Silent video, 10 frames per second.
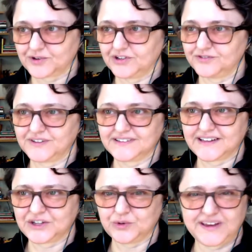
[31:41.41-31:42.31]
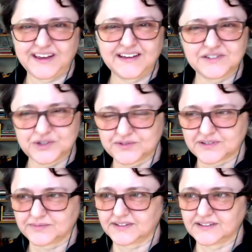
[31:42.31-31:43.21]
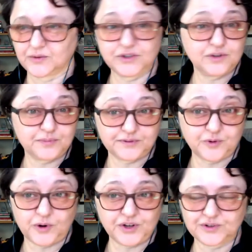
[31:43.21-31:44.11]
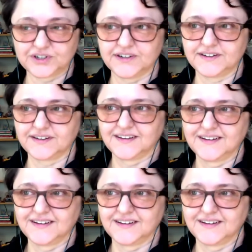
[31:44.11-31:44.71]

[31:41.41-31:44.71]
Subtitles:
or you feel like you can't do something like before you could,